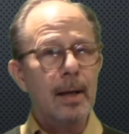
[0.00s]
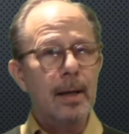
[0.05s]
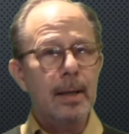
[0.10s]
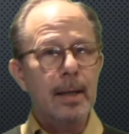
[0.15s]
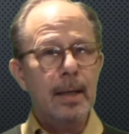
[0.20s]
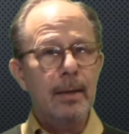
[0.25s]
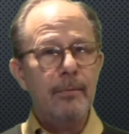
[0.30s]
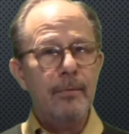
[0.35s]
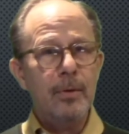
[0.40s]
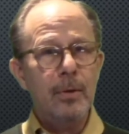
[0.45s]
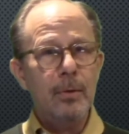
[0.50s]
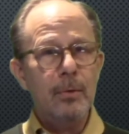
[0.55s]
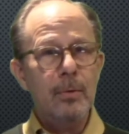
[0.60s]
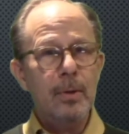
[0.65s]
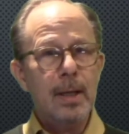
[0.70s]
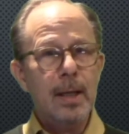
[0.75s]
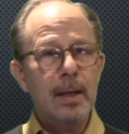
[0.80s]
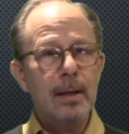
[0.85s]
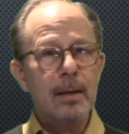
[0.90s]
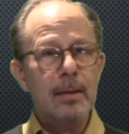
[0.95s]
If you
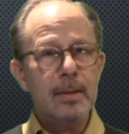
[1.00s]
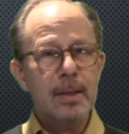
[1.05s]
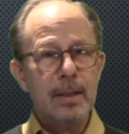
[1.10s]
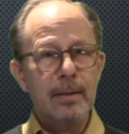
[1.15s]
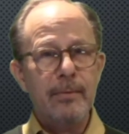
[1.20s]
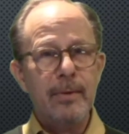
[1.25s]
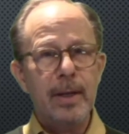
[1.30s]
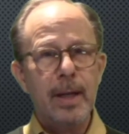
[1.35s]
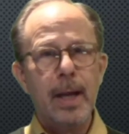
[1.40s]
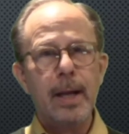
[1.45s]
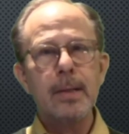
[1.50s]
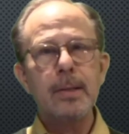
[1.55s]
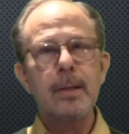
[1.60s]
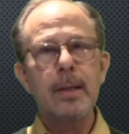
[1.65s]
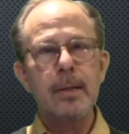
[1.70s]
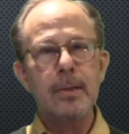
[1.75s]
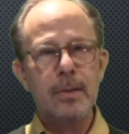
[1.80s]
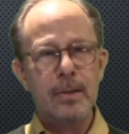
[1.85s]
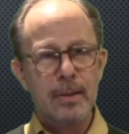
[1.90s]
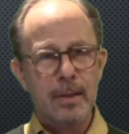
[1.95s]
need a DVX
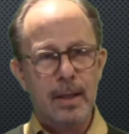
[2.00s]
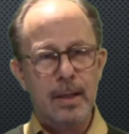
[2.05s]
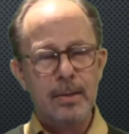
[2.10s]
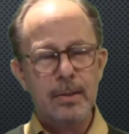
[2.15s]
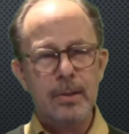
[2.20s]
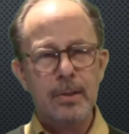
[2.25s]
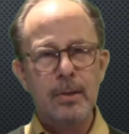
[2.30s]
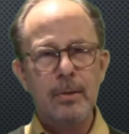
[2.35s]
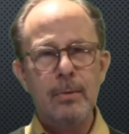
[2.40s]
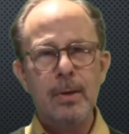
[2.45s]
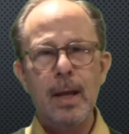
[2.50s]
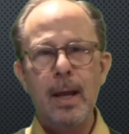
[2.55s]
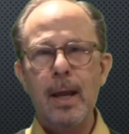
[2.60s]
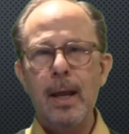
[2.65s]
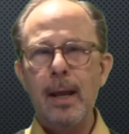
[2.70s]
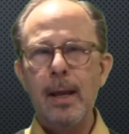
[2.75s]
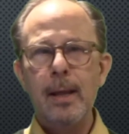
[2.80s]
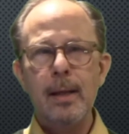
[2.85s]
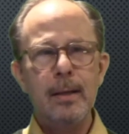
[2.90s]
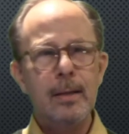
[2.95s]
that's 2K,